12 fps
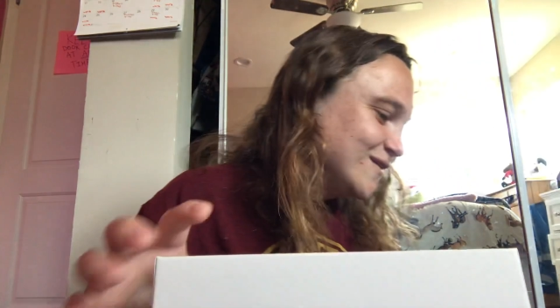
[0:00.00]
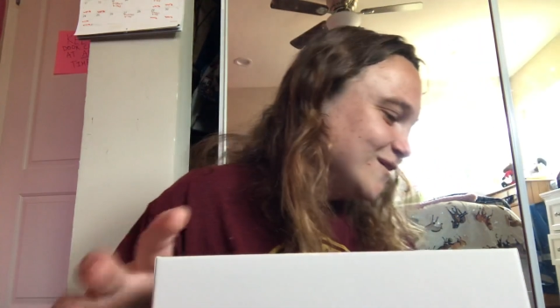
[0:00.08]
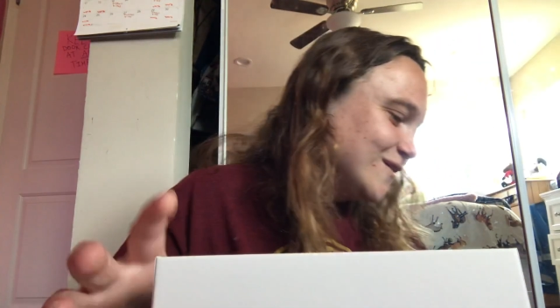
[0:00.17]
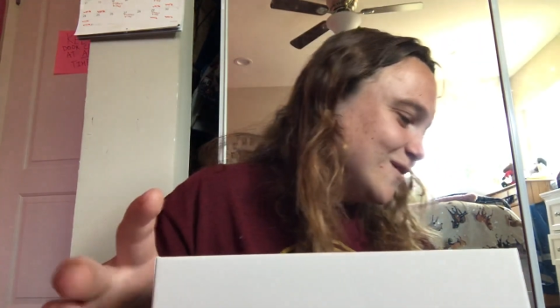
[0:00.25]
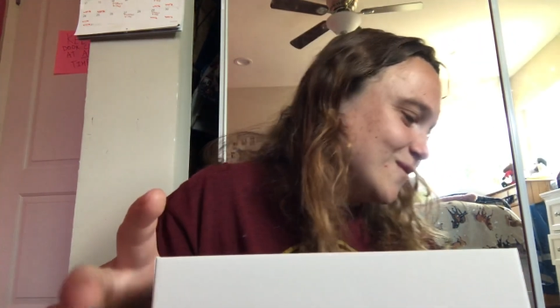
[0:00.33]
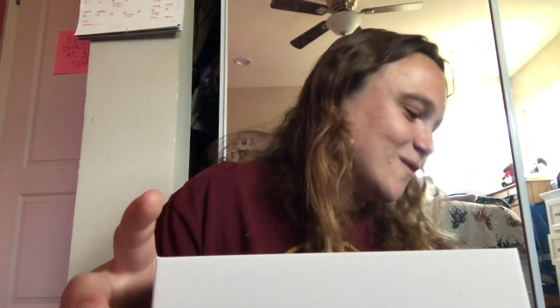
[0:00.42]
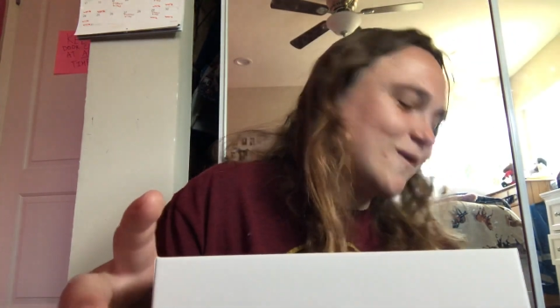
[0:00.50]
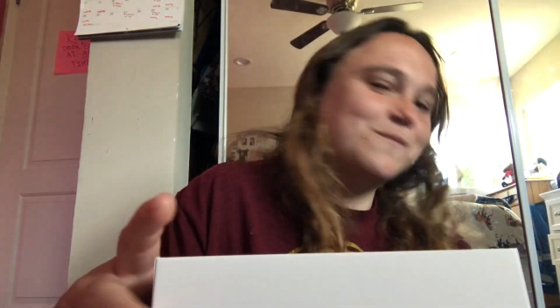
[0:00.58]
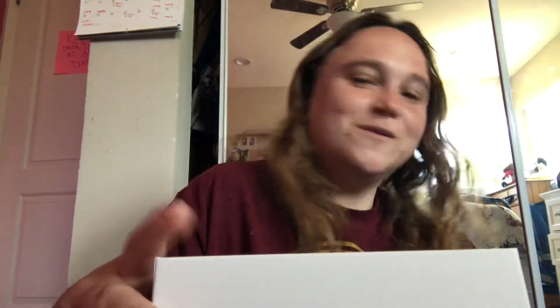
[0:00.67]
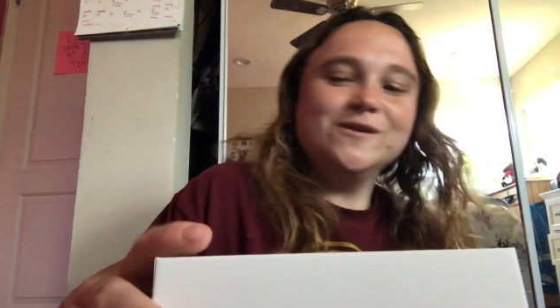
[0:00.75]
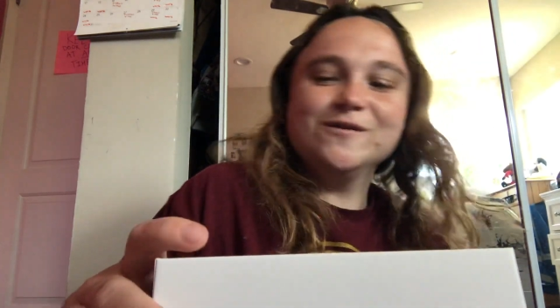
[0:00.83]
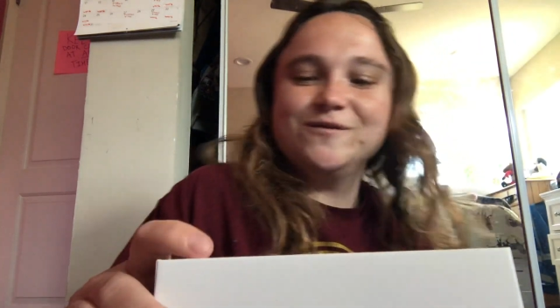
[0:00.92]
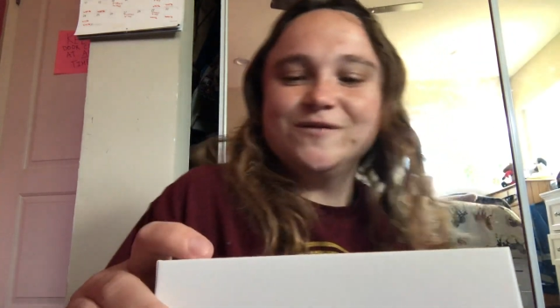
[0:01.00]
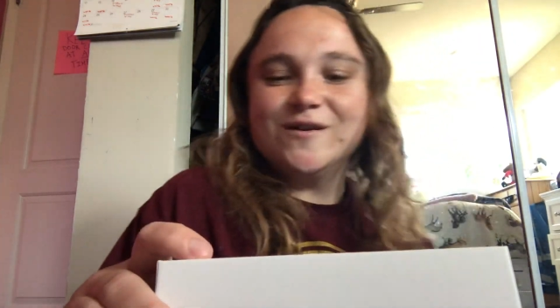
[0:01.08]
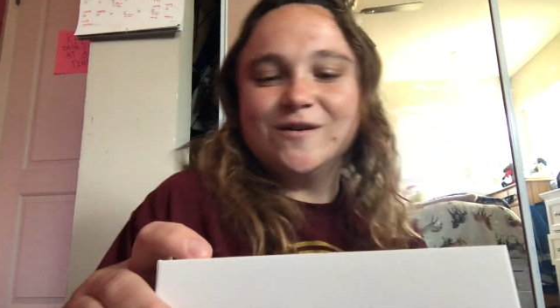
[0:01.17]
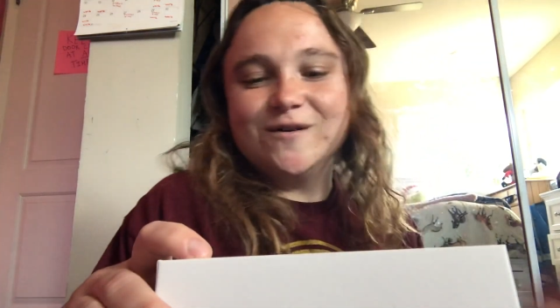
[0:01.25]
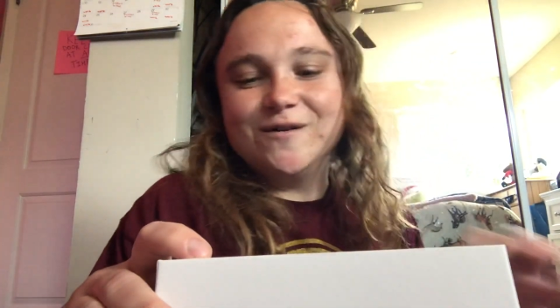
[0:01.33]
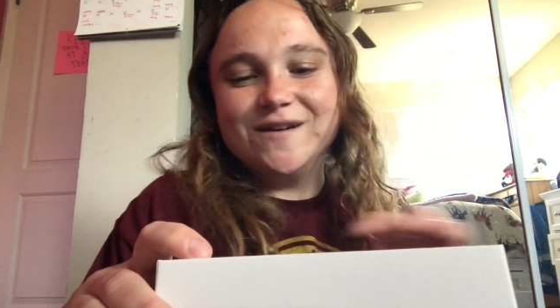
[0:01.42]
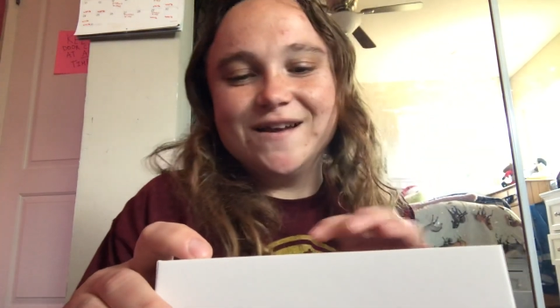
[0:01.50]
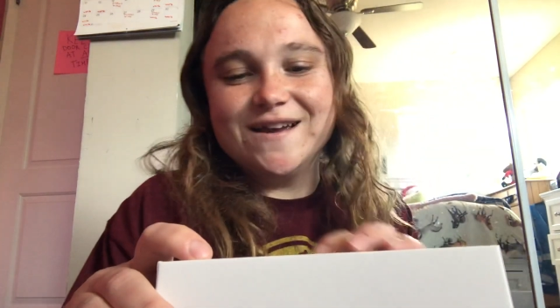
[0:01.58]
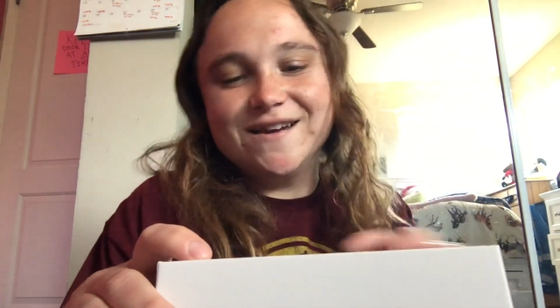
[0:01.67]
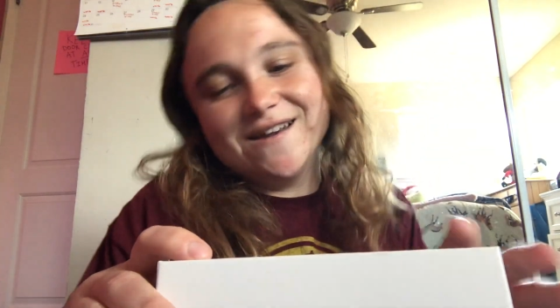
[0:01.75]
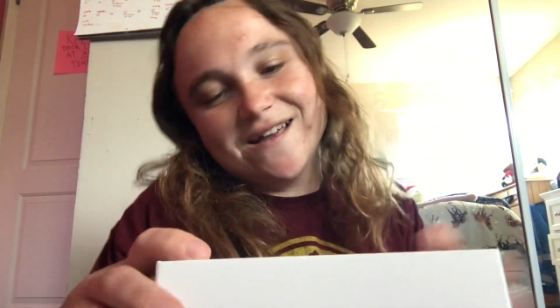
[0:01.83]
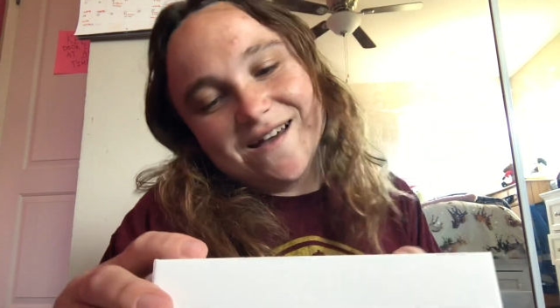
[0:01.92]
So you open your phone and
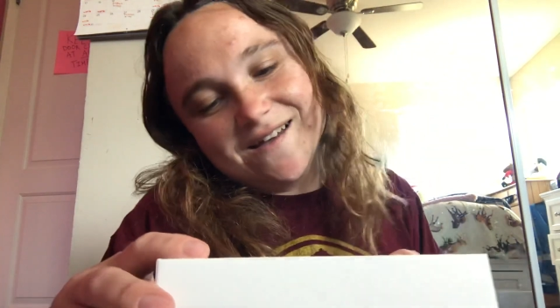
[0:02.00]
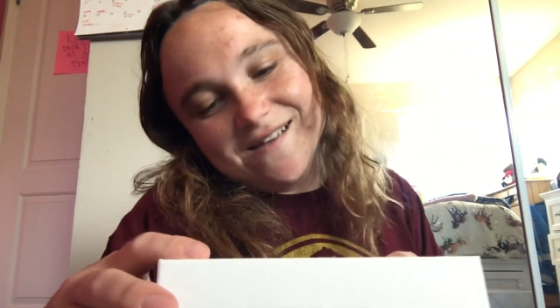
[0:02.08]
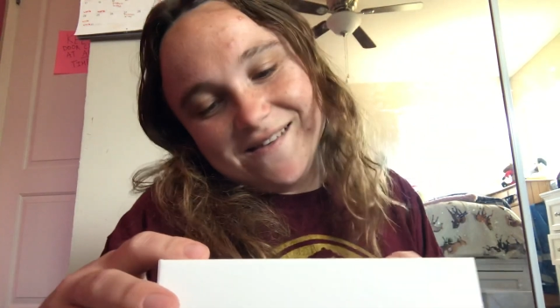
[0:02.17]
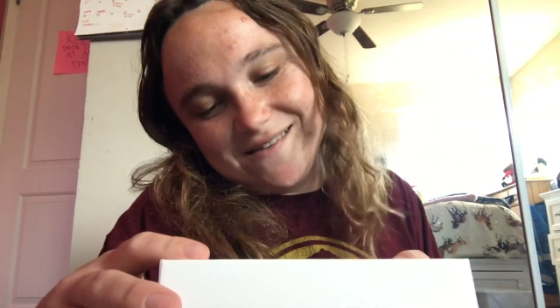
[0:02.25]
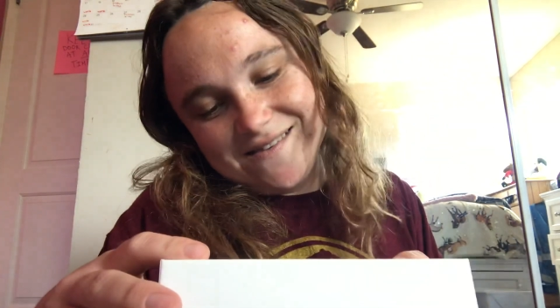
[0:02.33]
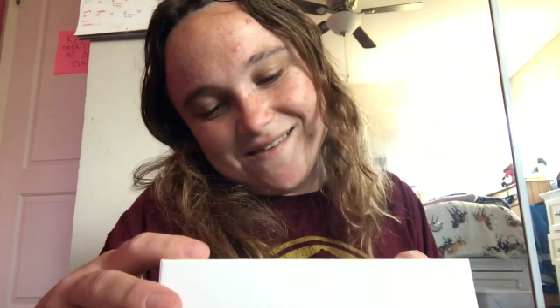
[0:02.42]
it has